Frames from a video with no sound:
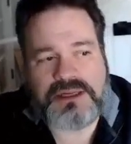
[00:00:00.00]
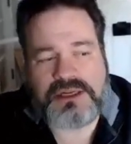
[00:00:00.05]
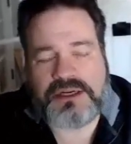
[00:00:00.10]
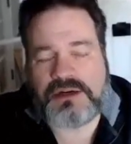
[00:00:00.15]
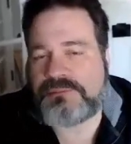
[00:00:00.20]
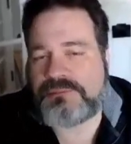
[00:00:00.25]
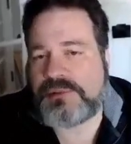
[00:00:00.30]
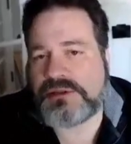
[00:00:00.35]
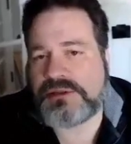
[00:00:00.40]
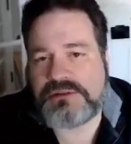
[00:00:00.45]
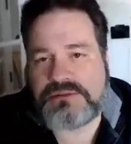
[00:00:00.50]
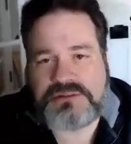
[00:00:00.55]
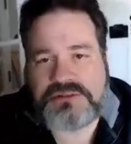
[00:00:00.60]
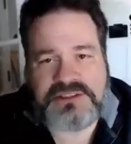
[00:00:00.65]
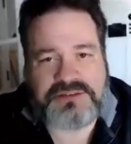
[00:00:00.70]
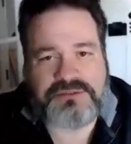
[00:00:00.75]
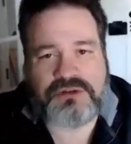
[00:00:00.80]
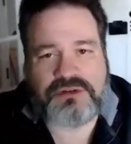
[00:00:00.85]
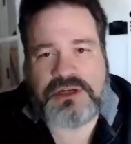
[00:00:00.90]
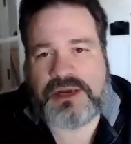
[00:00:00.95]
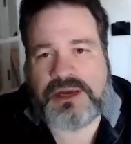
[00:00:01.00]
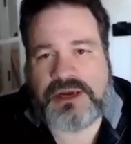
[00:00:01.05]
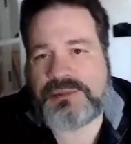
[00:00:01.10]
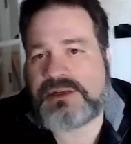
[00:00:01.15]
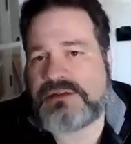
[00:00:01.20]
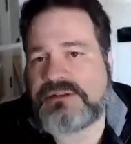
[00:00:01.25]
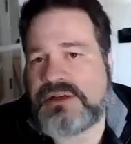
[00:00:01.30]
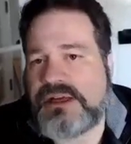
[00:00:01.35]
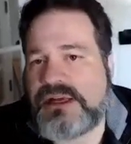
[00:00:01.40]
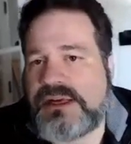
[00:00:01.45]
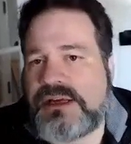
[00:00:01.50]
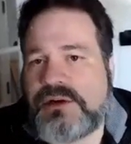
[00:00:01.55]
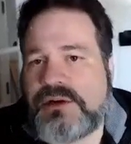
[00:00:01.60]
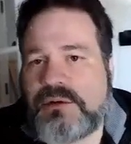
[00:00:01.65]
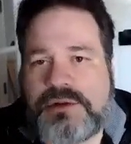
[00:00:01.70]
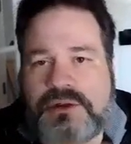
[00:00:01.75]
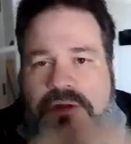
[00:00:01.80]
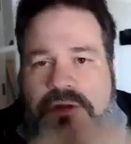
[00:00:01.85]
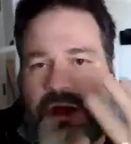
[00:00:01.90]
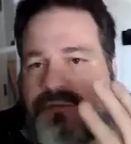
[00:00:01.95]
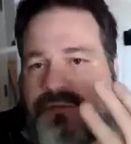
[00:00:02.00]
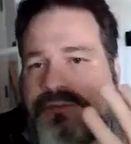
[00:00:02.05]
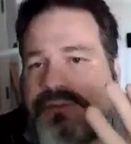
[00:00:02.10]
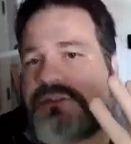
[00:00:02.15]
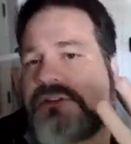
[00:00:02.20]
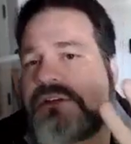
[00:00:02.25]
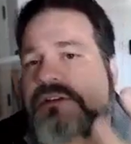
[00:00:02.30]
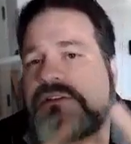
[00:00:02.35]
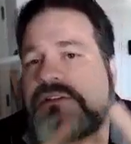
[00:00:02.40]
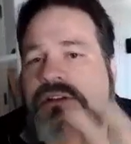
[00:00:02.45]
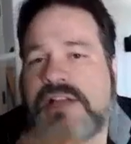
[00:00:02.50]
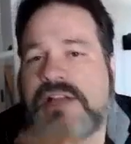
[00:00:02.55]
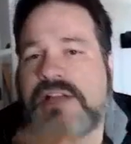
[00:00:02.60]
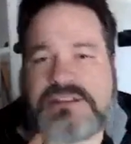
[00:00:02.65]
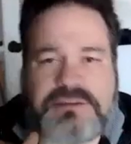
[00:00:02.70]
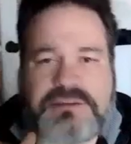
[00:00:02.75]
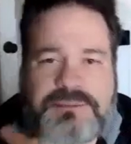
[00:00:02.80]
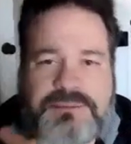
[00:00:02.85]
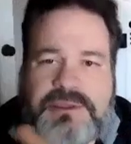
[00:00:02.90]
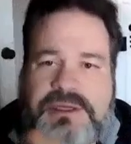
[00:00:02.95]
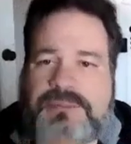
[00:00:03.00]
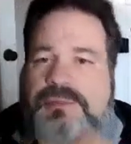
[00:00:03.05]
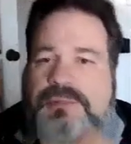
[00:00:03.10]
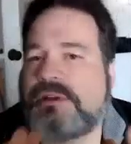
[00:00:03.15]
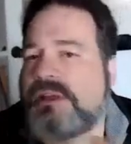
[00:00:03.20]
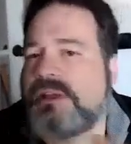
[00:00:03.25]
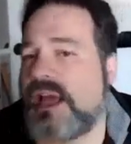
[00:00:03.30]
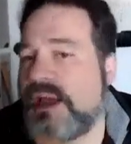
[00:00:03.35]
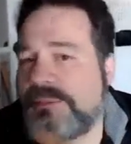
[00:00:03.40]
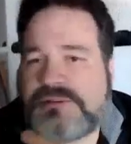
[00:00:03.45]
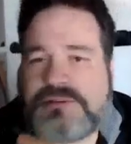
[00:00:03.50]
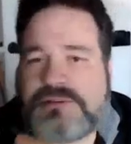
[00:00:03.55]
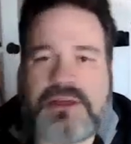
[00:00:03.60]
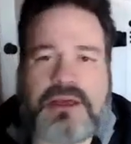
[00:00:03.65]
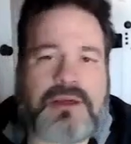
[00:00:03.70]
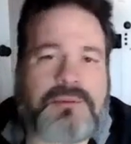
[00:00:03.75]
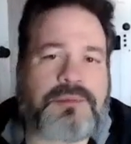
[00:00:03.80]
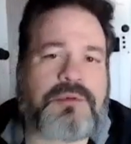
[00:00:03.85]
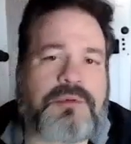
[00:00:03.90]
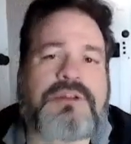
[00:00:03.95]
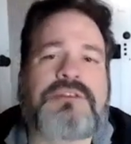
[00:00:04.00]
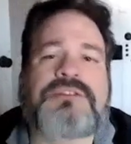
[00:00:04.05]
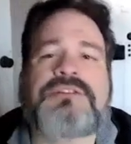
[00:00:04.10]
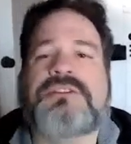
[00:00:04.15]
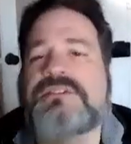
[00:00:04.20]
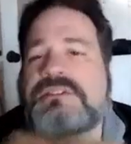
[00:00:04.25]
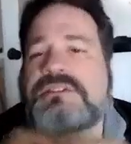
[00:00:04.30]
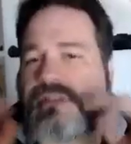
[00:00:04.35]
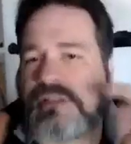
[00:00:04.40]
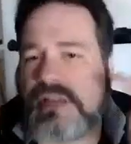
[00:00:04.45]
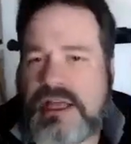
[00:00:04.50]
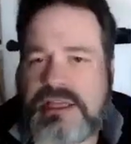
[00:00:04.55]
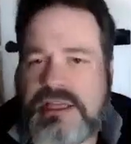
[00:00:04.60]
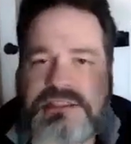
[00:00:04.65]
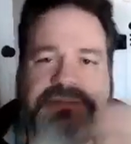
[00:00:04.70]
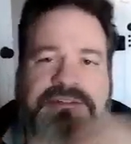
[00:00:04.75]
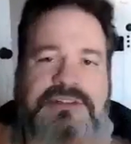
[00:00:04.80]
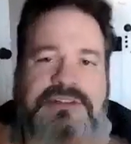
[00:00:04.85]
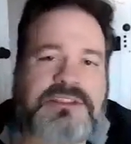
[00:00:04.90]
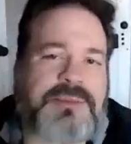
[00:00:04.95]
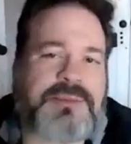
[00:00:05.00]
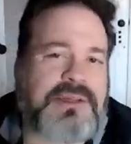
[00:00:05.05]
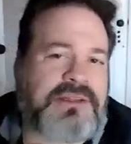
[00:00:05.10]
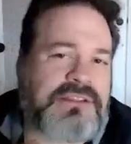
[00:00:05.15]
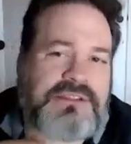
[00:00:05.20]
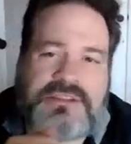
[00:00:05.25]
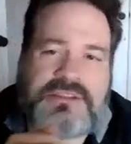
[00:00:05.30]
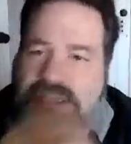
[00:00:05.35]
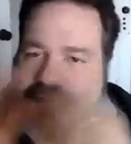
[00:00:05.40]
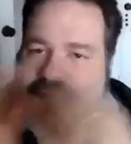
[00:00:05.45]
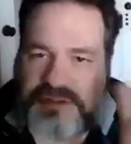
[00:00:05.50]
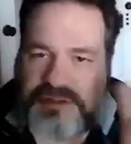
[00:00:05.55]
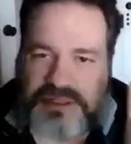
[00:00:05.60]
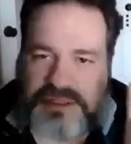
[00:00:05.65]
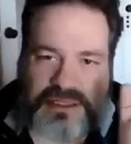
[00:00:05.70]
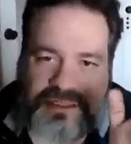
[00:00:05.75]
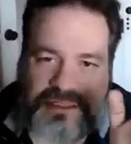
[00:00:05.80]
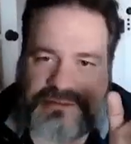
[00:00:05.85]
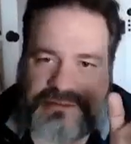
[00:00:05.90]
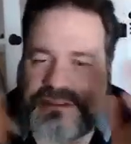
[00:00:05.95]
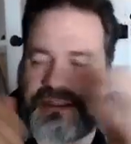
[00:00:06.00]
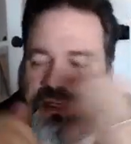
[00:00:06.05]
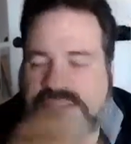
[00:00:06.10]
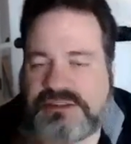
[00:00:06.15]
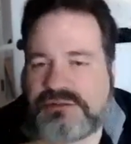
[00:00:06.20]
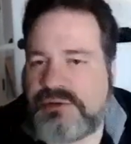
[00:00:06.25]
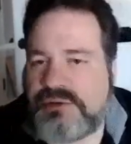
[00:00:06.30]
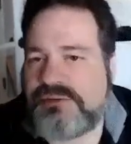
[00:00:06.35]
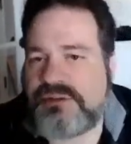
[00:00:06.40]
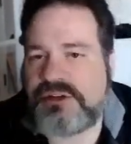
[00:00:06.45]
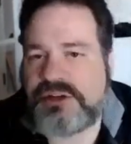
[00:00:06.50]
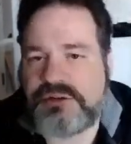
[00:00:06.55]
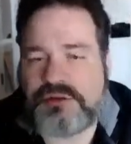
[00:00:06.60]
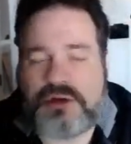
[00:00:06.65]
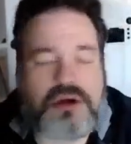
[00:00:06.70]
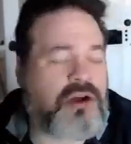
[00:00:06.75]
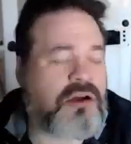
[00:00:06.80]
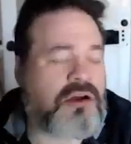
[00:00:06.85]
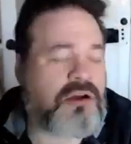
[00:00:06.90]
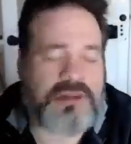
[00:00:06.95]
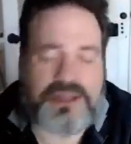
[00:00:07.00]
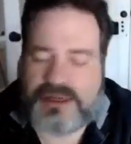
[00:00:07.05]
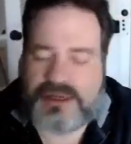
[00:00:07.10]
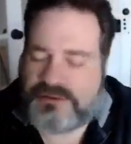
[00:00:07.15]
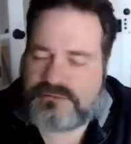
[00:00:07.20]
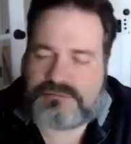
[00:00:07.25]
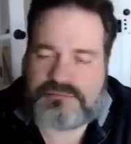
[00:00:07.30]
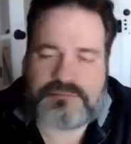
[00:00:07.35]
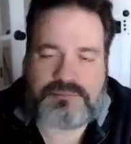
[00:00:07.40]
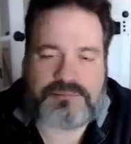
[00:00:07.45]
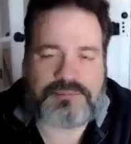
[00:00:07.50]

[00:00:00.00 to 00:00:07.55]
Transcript: I've built several companies with offices, and lots of people, and lots of operations, and lots of expenses, and everything else, and lots of revenue, all that.